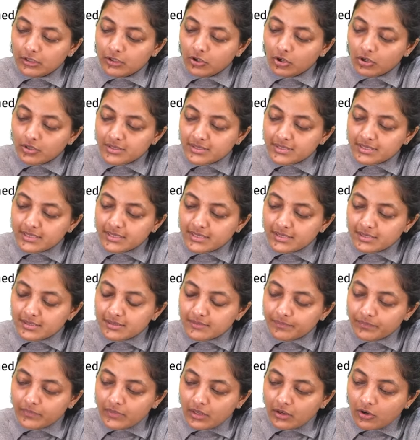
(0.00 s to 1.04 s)
losses
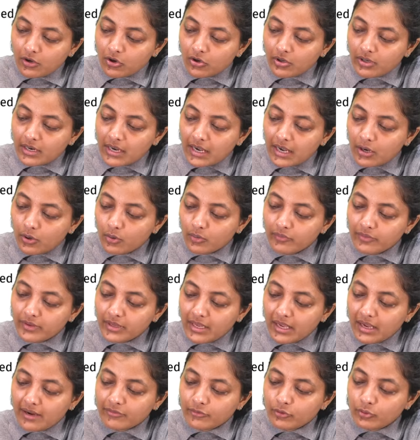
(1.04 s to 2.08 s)
or how we
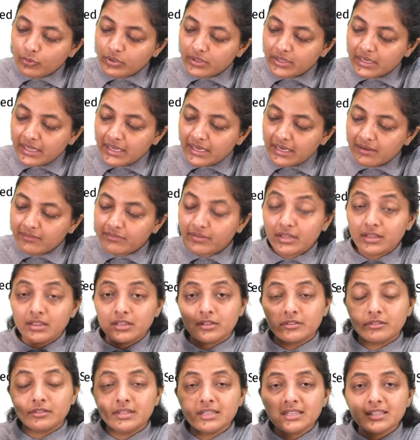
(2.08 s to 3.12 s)
have to deal
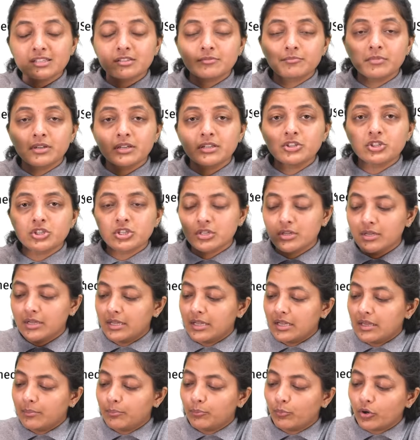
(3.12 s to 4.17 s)
with this much
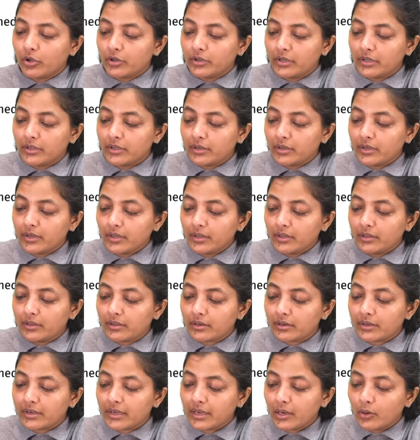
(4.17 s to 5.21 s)
monetary
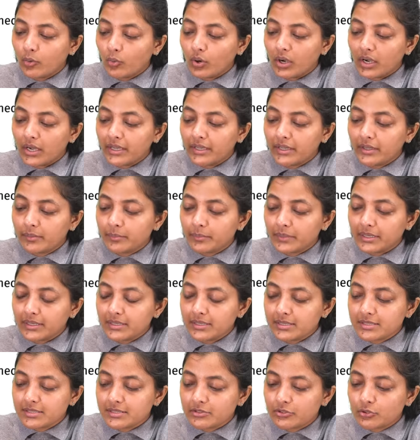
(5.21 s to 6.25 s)

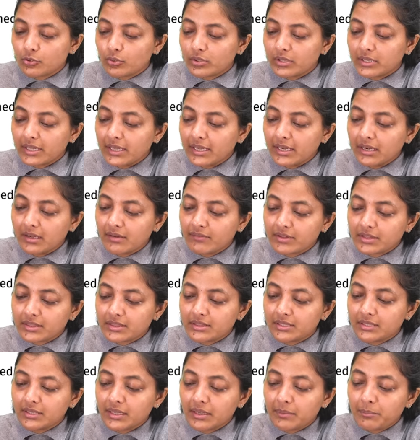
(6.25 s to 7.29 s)
requirements to deal with
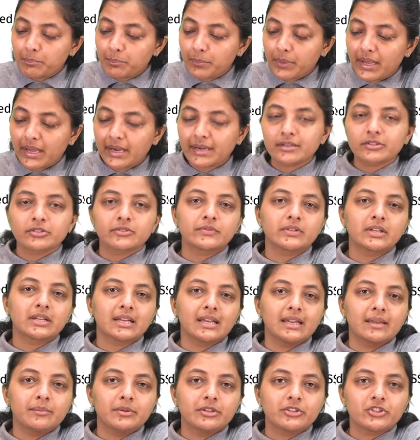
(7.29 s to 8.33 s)
the impacts of the
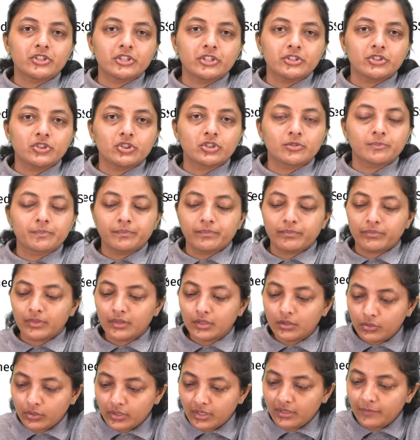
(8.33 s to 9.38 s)
climate change.
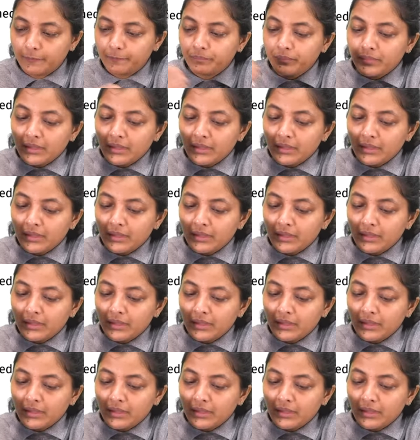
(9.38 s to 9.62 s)
Okay.